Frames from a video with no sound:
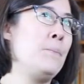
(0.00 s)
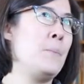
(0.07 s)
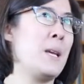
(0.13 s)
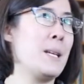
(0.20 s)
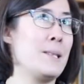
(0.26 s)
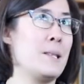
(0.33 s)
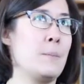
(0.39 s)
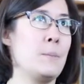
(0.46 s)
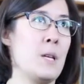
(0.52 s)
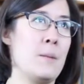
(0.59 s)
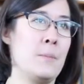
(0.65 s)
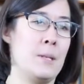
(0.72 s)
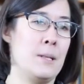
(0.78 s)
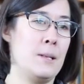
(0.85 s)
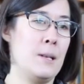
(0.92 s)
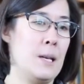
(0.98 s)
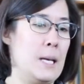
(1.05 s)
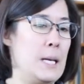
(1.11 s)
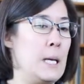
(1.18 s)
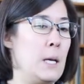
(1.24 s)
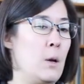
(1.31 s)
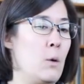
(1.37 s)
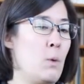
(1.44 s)
Because sometimes
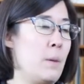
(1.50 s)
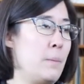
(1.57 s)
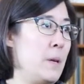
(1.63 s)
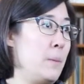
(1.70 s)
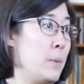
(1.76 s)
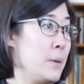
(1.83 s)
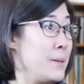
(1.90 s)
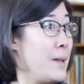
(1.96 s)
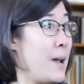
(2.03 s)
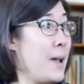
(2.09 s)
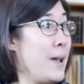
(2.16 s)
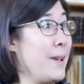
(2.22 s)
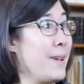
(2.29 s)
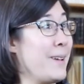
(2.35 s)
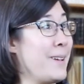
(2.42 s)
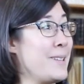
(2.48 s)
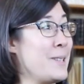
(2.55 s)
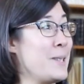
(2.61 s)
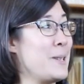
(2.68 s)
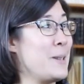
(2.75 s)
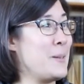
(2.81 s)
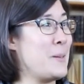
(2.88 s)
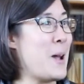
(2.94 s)
what people say
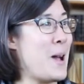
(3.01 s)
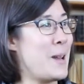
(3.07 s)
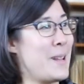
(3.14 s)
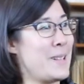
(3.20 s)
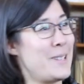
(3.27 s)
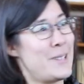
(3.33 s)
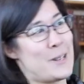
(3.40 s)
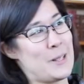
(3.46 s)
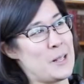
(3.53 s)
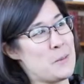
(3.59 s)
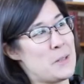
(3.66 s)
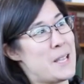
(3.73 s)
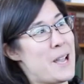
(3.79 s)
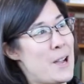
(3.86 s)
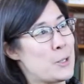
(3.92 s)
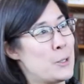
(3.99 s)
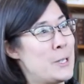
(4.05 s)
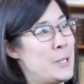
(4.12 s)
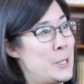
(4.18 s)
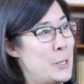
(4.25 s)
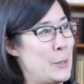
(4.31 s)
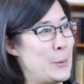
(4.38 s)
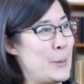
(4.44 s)
is not necessarily what they actually
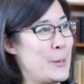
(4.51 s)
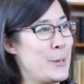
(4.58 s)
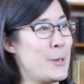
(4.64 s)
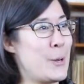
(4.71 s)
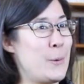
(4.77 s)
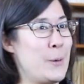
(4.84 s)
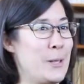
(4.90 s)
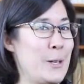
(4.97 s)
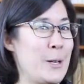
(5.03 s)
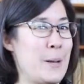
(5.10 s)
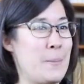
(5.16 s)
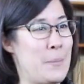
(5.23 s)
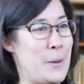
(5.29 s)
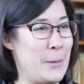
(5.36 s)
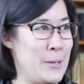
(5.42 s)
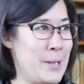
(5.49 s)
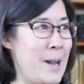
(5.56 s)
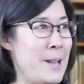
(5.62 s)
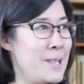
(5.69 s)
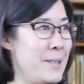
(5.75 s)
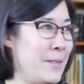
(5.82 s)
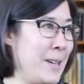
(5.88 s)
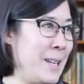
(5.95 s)
do, so we look at both
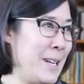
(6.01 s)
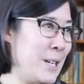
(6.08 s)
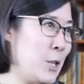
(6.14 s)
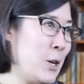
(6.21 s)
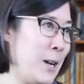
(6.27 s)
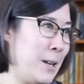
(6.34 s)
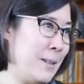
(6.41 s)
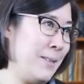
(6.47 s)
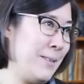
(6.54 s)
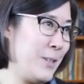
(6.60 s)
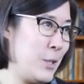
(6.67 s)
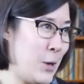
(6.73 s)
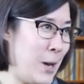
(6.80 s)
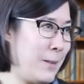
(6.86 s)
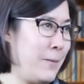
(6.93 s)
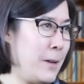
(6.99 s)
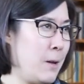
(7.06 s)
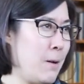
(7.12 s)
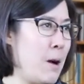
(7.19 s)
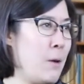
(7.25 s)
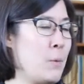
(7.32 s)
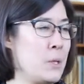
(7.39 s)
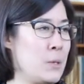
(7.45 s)
sides of it and try to figure
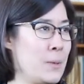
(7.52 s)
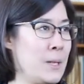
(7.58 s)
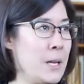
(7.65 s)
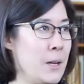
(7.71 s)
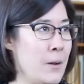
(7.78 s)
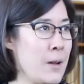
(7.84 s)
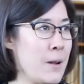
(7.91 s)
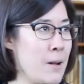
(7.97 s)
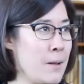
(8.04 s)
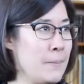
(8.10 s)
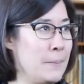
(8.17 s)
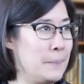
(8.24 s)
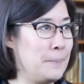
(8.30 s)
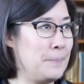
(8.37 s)
out what's really going on.